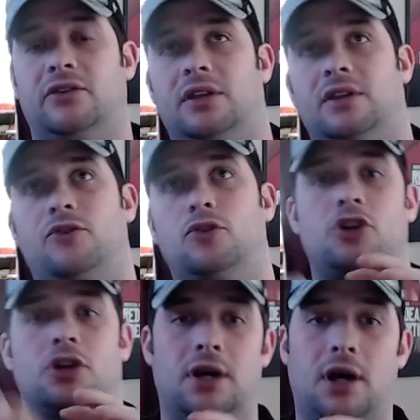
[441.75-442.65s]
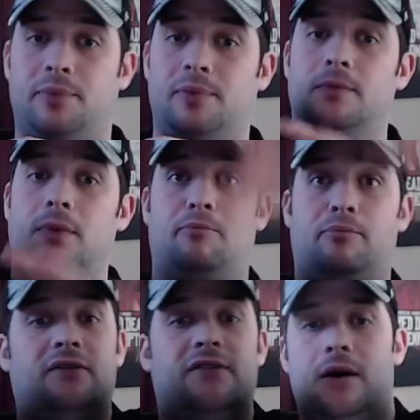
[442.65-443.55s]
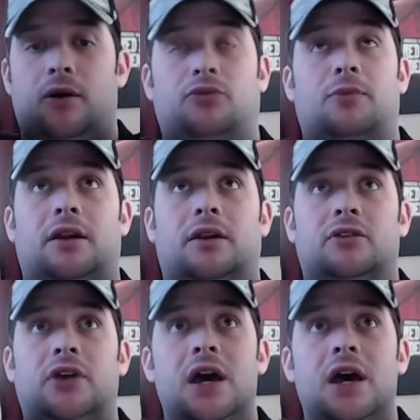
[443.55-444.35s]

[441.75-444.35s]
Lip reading: In the future, up above those monitors